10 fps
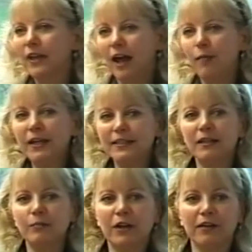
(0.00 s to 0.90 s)
I met
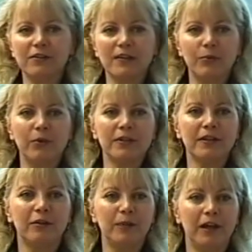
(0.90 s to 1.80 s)
some doctors that weren't
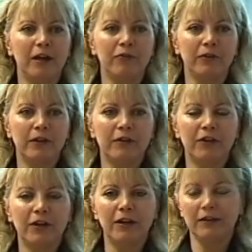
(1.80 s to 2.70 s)
terribly helpful. They were
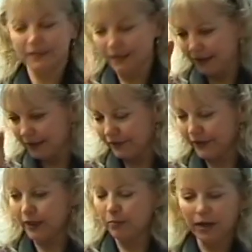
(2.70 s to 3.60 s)
very
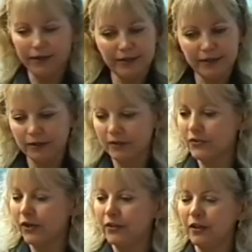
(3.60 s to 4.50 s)
scientifically minded and
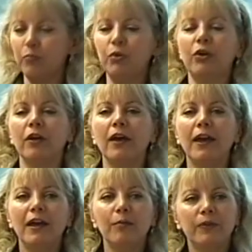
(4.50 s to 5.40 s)
straight to the book.
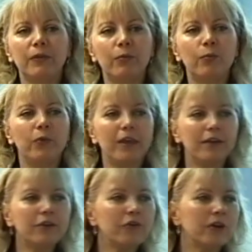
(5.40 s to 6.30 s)
But the
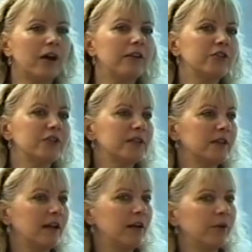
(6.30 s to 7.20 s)
endocrinologist
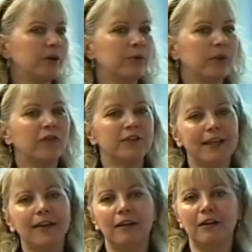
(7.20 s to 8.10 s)
that I worked with for
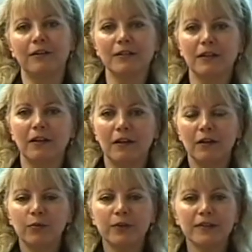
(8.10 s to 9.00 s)
10 years
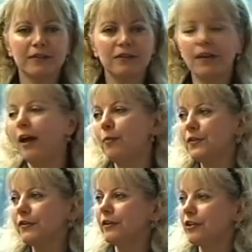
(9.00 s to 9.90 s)
was
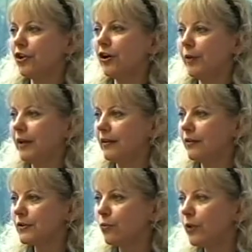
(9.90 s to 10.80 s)
absolutely charming. He
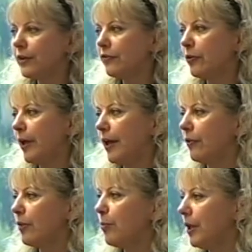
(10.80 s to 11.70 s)
was a wonderful man
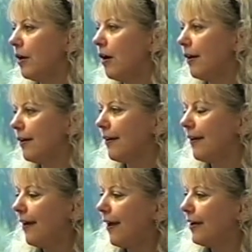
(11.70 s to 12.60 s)
with a big heart
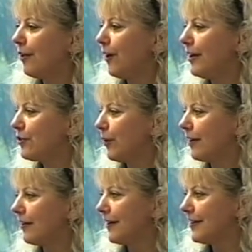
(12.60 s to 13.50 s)
and a great
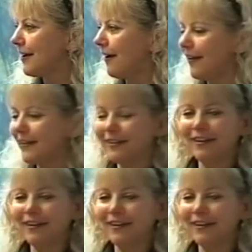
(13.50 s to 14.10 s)
twinkle in his eyes.